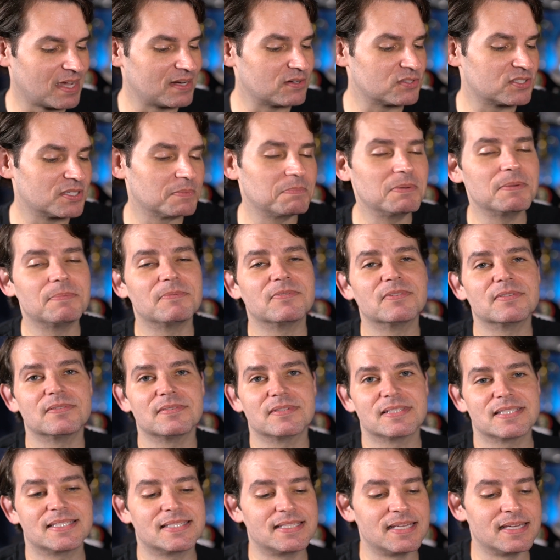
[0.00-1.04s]
I know some
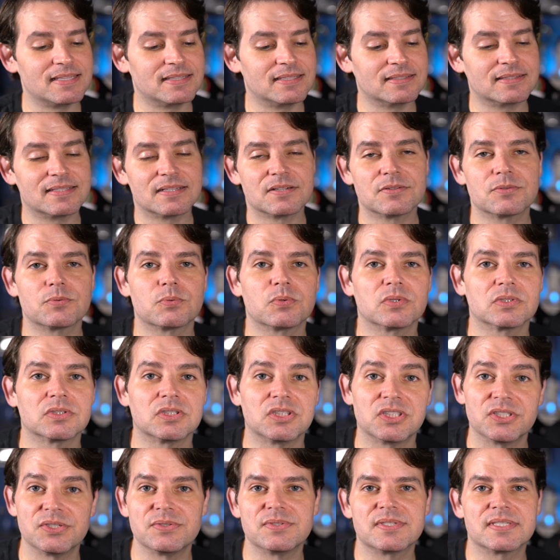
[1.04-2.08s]
people said that theirs were
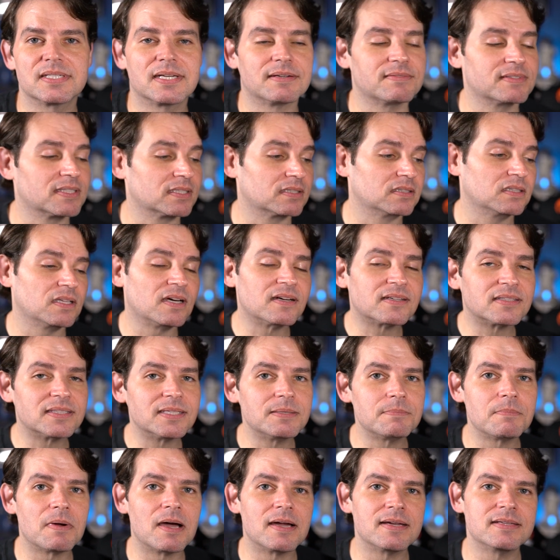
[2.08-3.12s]
loose and everything.
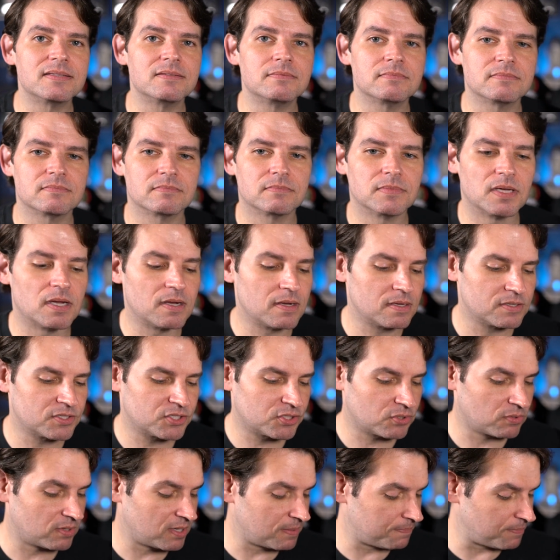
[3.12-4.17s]
Luckily, mine
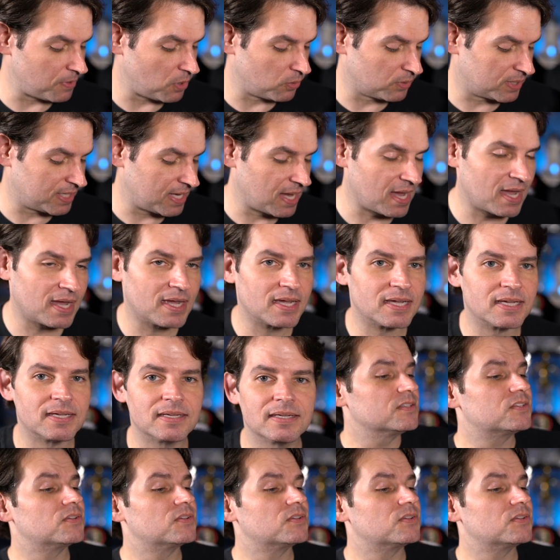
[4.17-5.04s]
showed up okay.